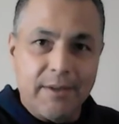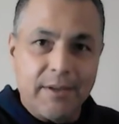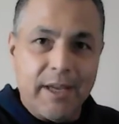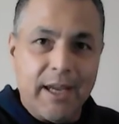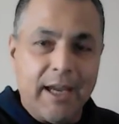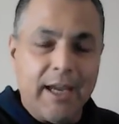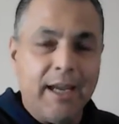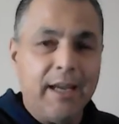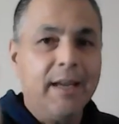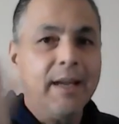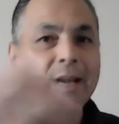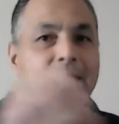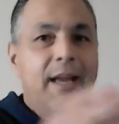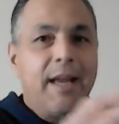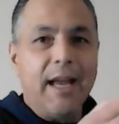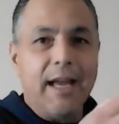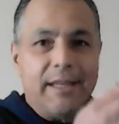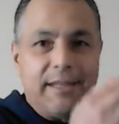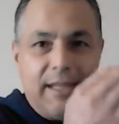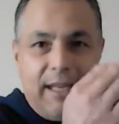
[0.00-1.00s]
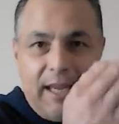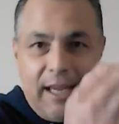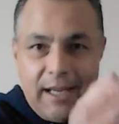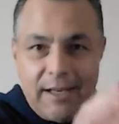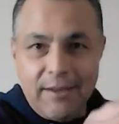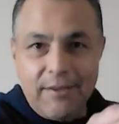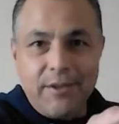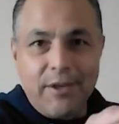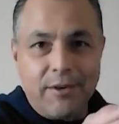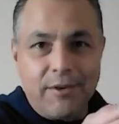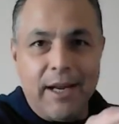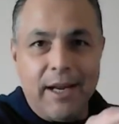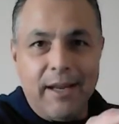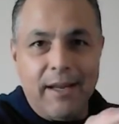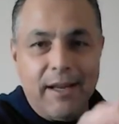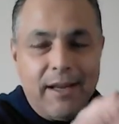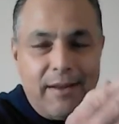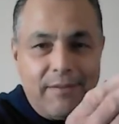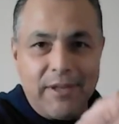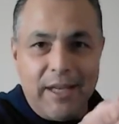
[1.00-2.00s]
Okay, at the end of the
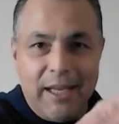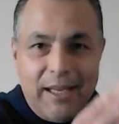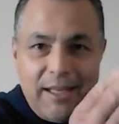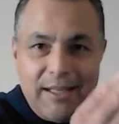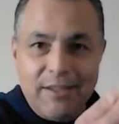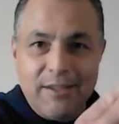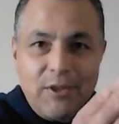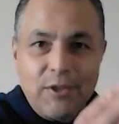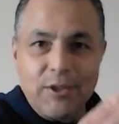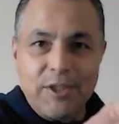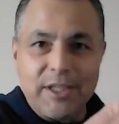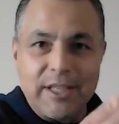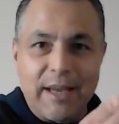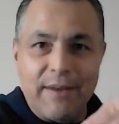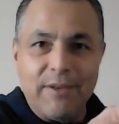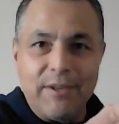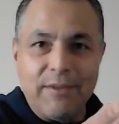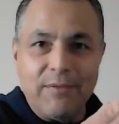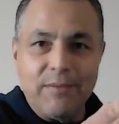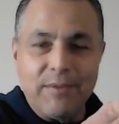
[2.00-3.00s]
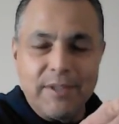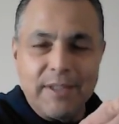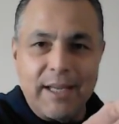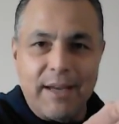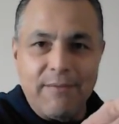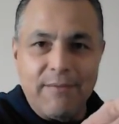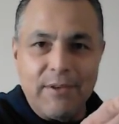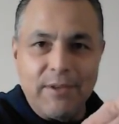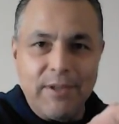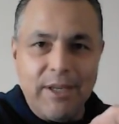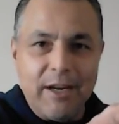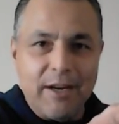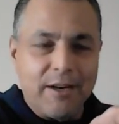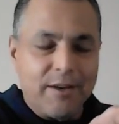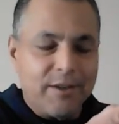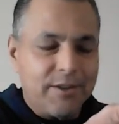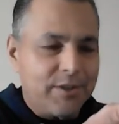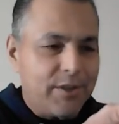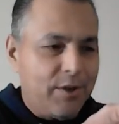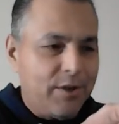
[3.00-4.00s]
great, at the end of those seven seven
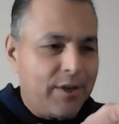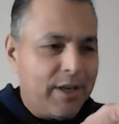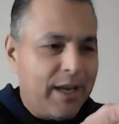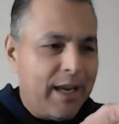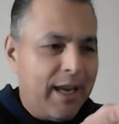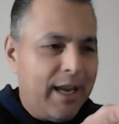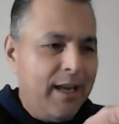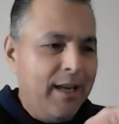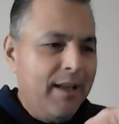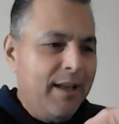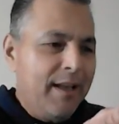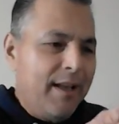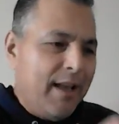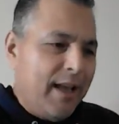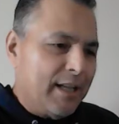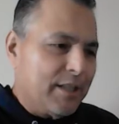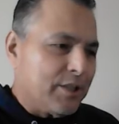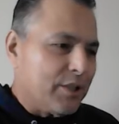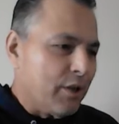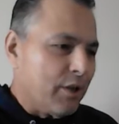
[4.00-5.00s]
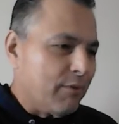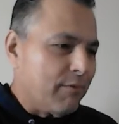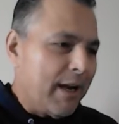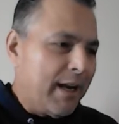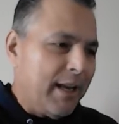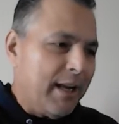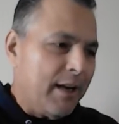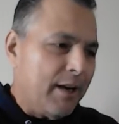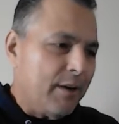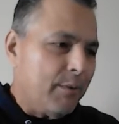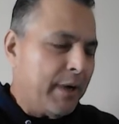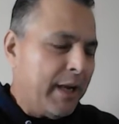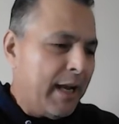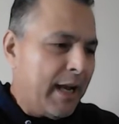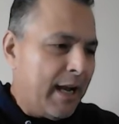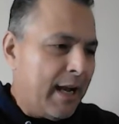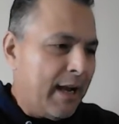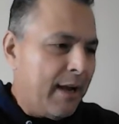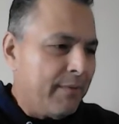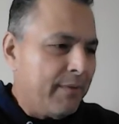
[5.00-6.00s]
years. Okay, and so right here we
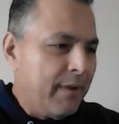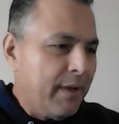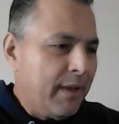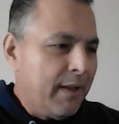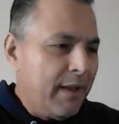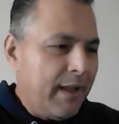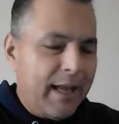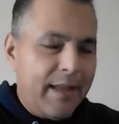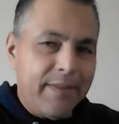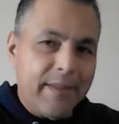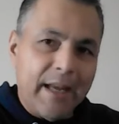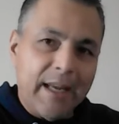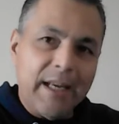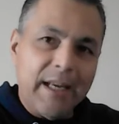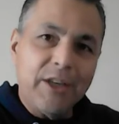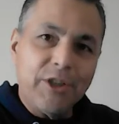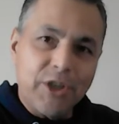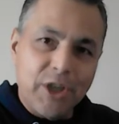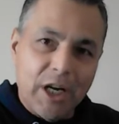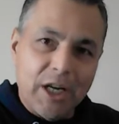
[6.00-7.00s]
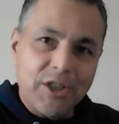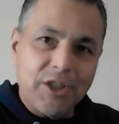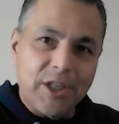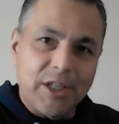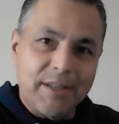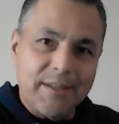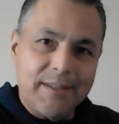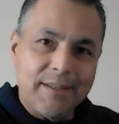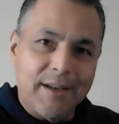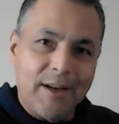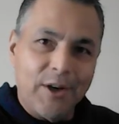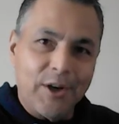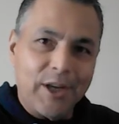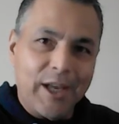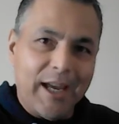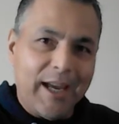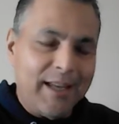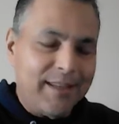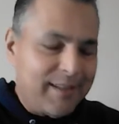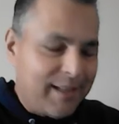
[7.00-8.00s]
have and then he judges.
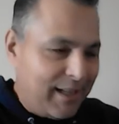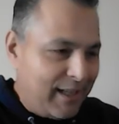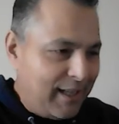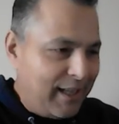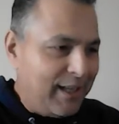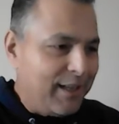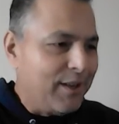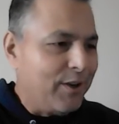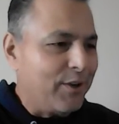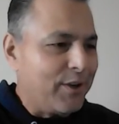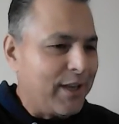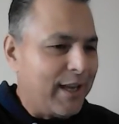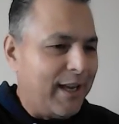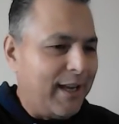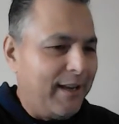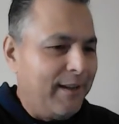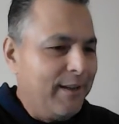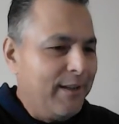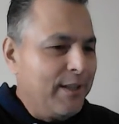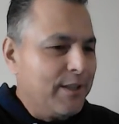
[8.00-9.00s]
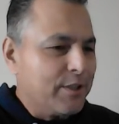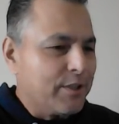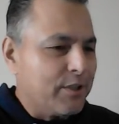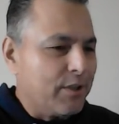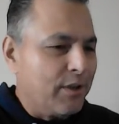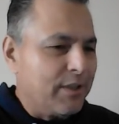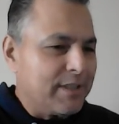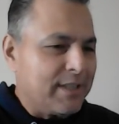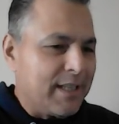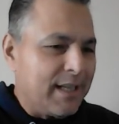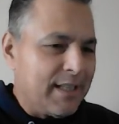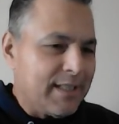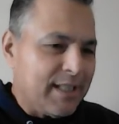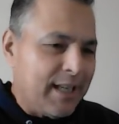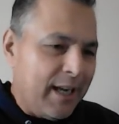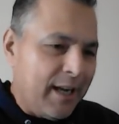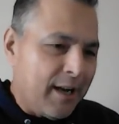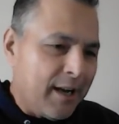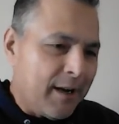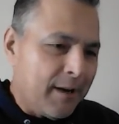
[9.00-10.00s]
Okay, and then he okay. So it says
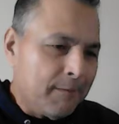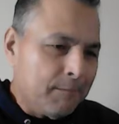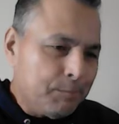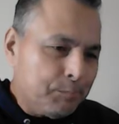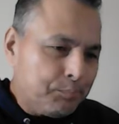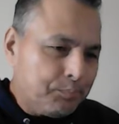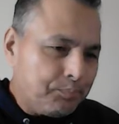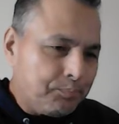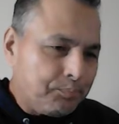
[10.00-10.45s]
here,